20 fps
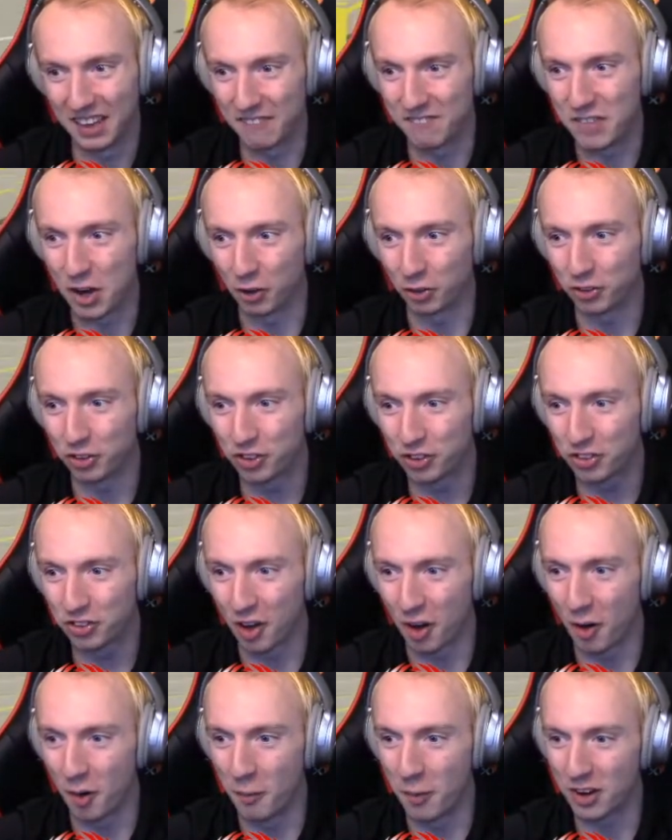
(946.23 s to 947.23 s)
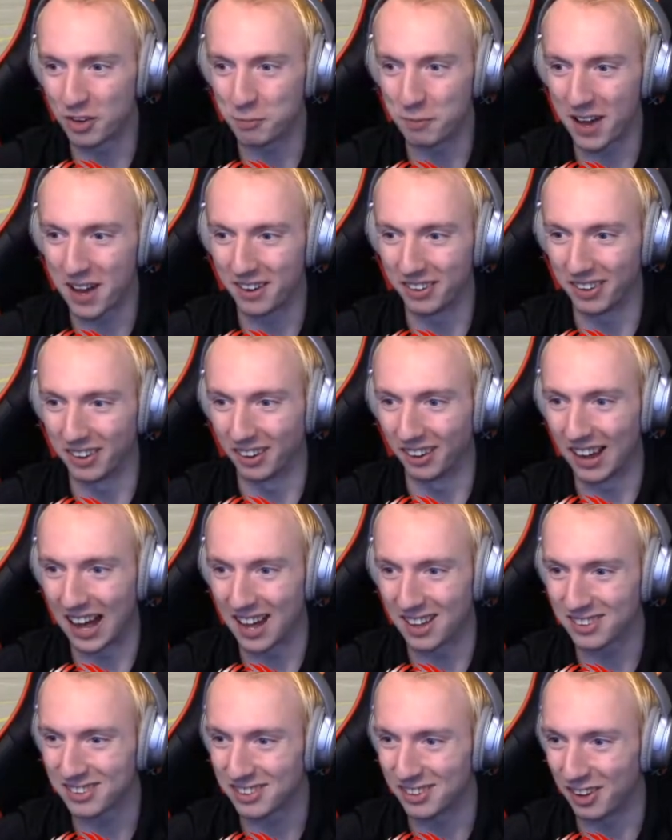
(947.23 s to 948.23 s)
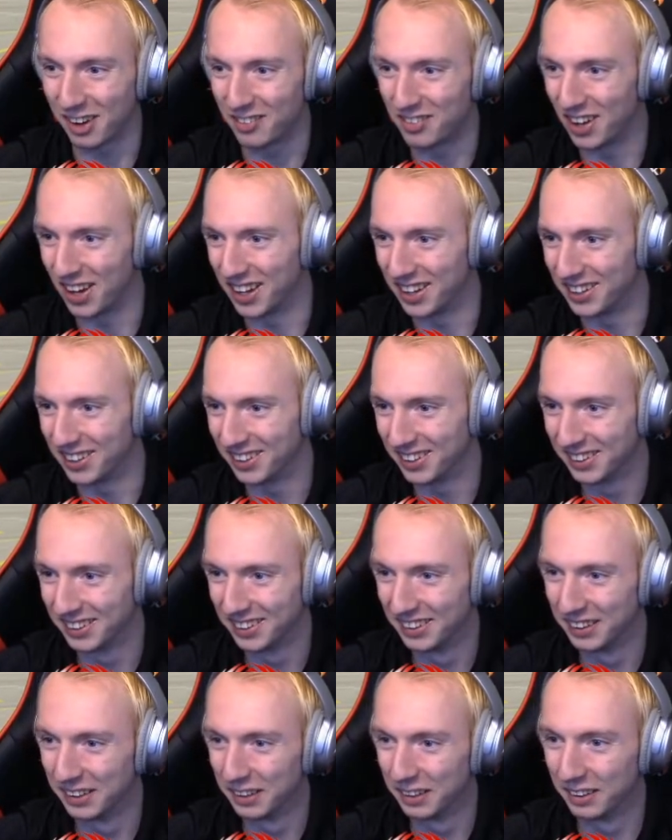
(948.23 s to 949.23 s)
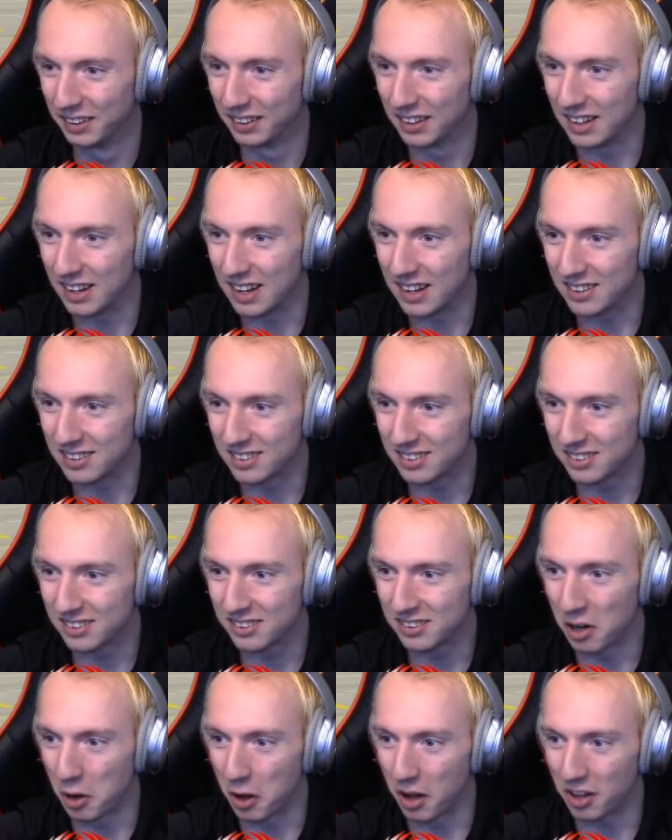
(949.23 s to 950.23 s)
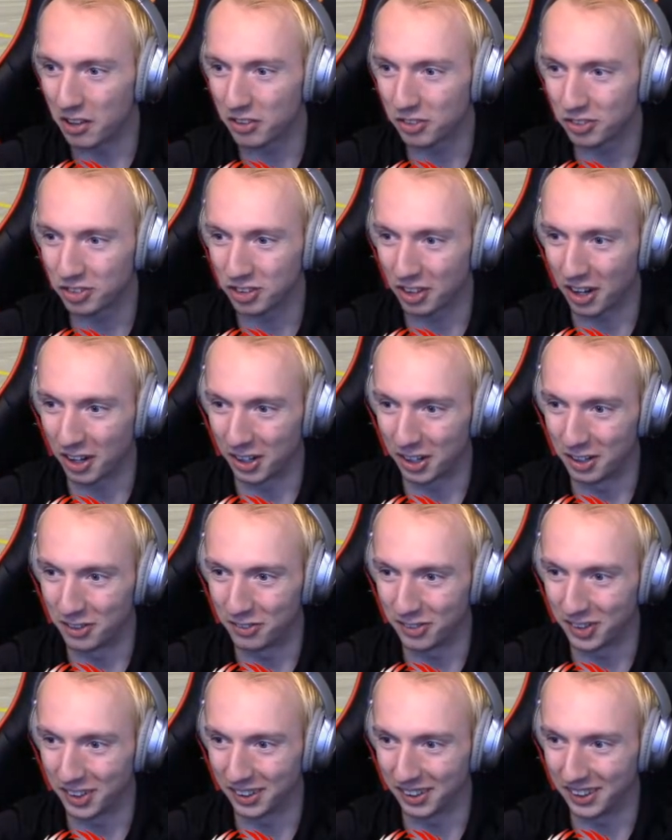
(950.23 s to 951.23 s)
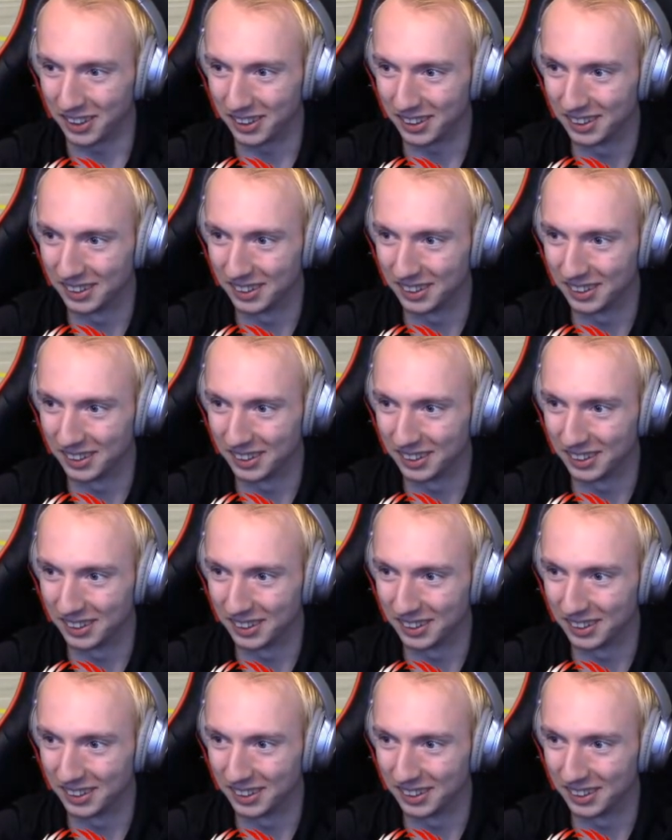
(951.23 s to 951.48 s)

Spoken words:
felt so much better than the last 2 I've done. It's such a good feeling.